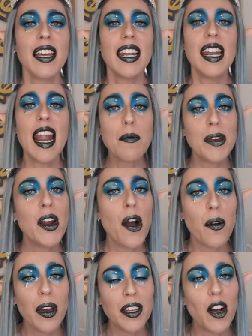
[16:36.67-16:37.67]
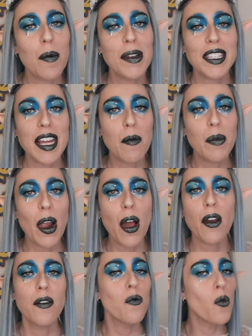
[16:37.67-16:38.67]
Let me know in the comments down
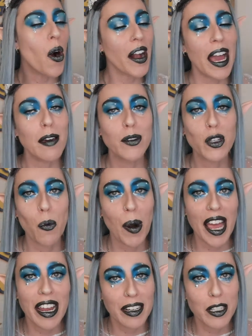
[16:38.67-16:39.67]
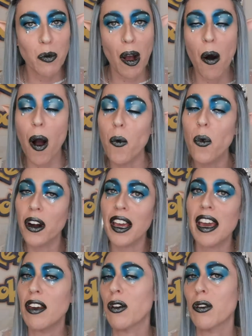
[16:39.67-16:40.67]
below what games you're playing as well. I want to
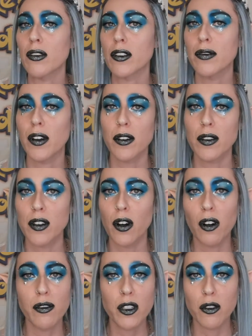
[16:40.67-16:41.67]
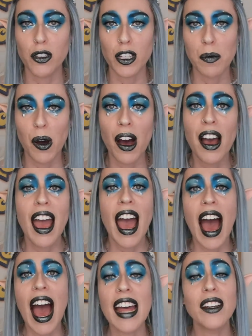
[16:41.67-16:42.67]
hear your thoughts of Ghost of Tsushima,
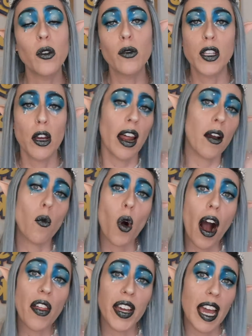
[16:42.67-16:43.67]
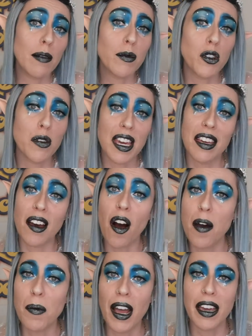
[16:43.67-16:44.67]
and also like what other games you think that
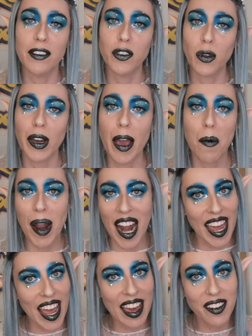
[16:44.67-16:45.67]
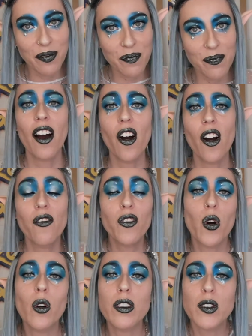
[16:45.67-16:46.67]
I might enjoy playing. Of
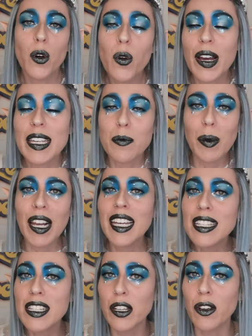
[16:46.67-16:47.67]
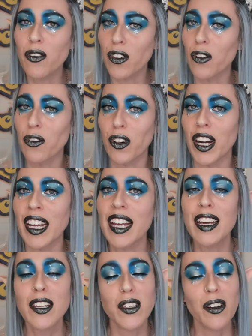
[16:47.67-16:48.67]
course, always please do feel free
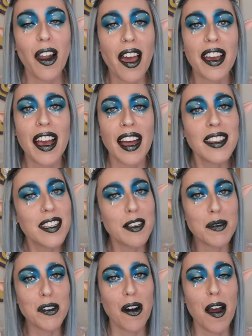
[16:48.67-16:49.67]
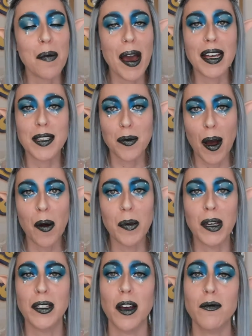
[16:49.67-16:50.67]
to like and subscribe as well,
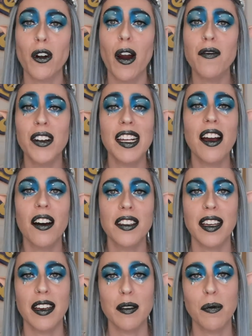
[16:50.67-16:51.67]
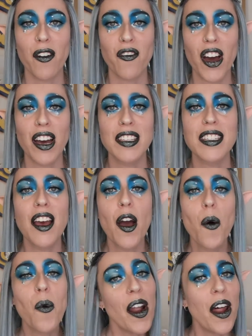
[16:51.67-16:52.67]
because I'm trying really hard to get to my first
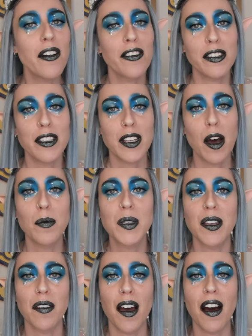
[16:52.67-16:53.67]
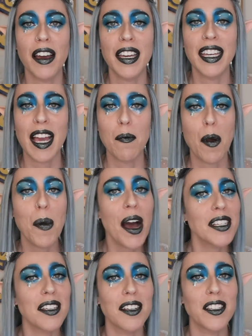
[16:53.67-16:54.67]
100 subs so that I can get my
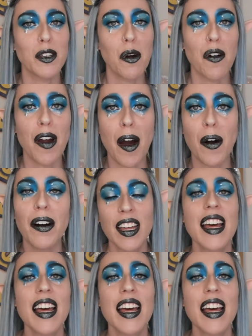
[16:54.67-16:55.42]
personalised URL.